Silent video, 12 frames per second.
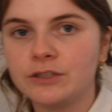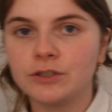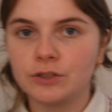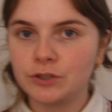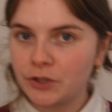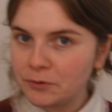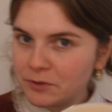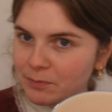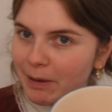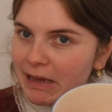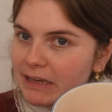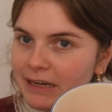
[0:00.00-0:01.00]
soaked
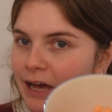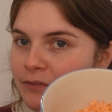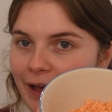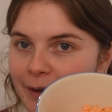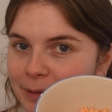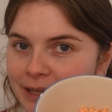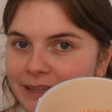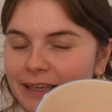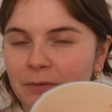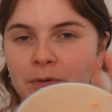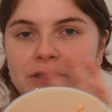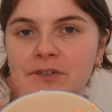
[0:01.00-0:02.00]
mine out of habit,
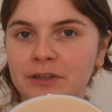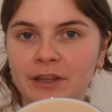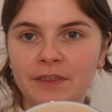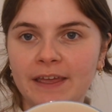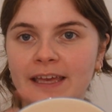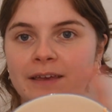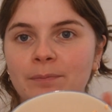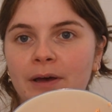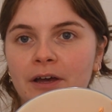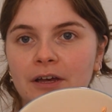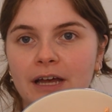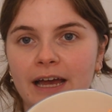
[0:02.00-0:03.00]
it wasn't on the thing,
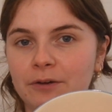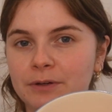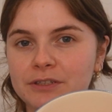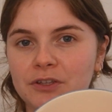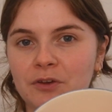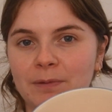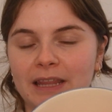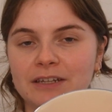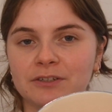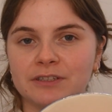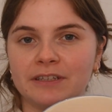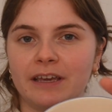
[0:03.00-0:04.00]
but I always soak my
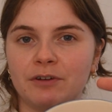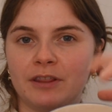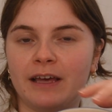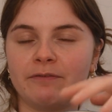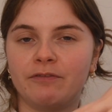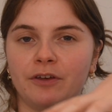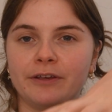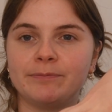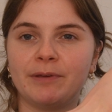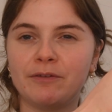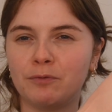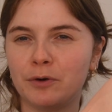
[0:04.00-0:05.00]
lentils and get rid of that first
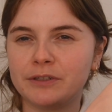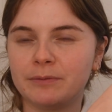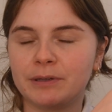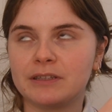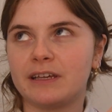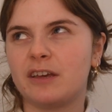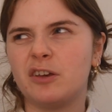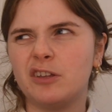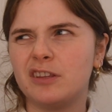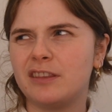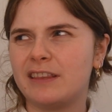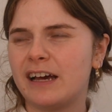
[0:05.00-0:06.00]
bit of water because I heard
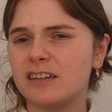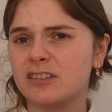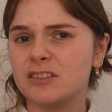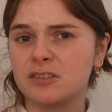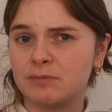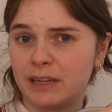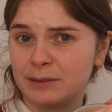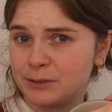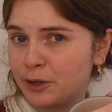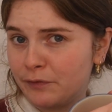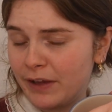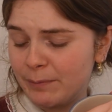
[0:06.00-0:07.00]
that that can sometimes
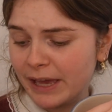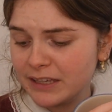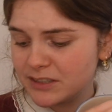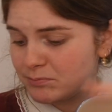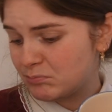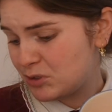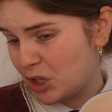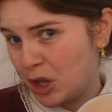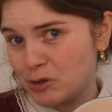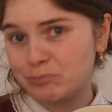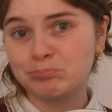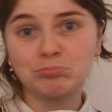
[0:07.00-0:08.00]
set off IBS,
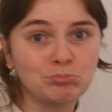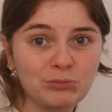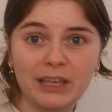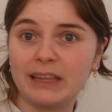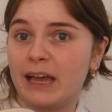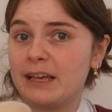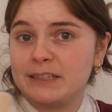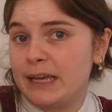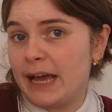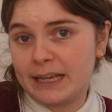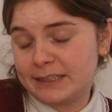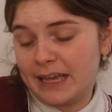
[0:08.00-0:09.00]
so
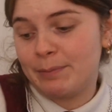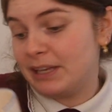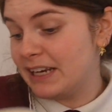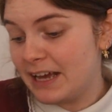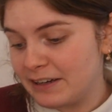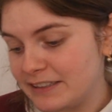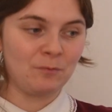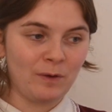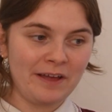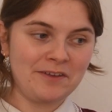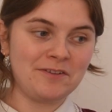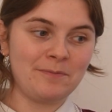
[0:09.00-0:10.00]
it's habit now. And
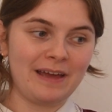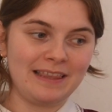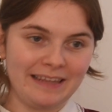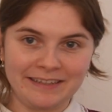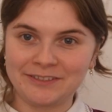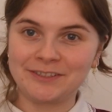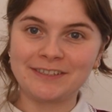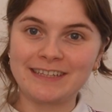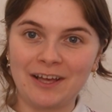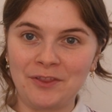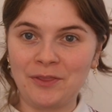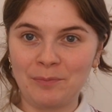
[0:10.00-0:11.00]
while my lentils
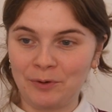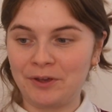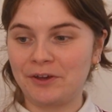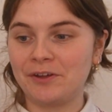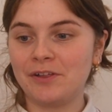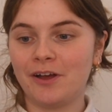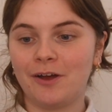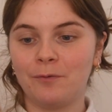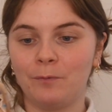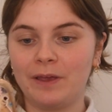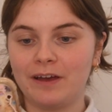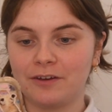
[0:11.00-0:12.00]
are on the boil,
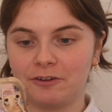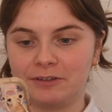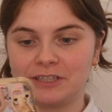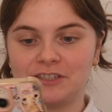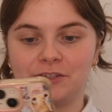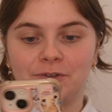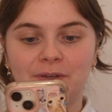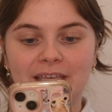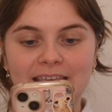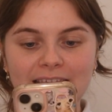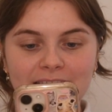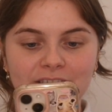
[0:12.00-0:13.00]
we are going to
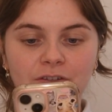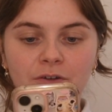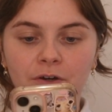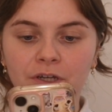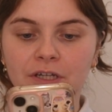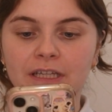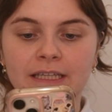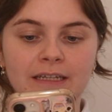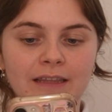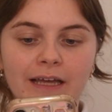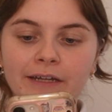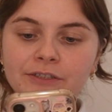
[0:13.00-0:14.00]
heat the oil in a
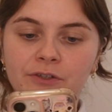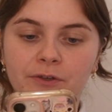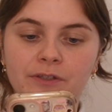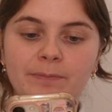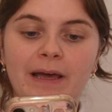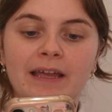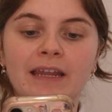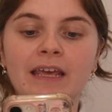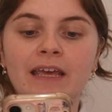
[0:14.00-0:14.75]
large saucepan